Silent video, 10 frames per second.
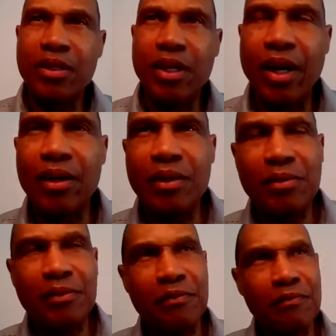Yeah,
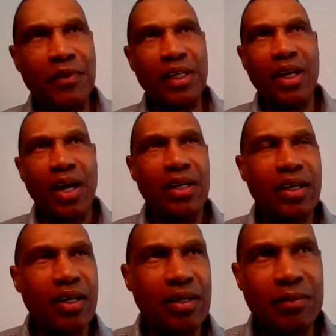Vic,
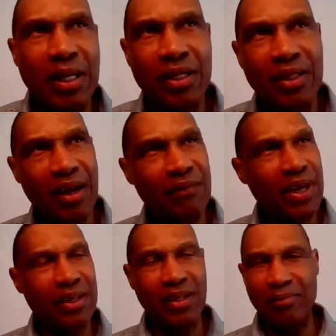I've
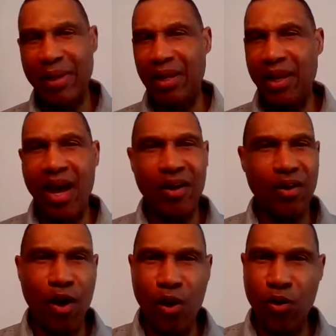gotten a lot
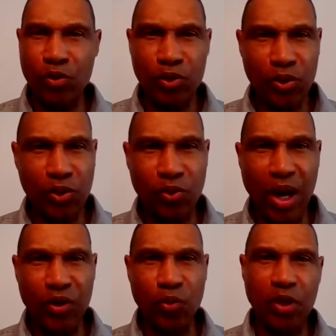of calls
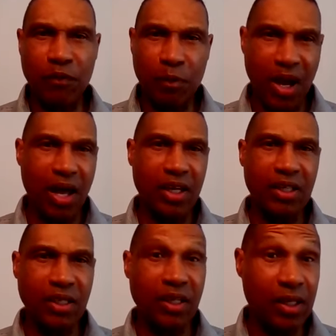throughout the week from
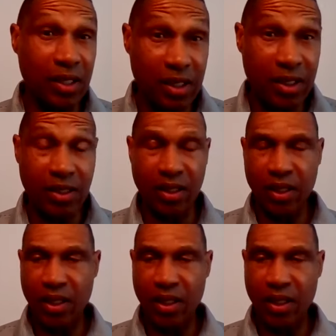colleagues in the league,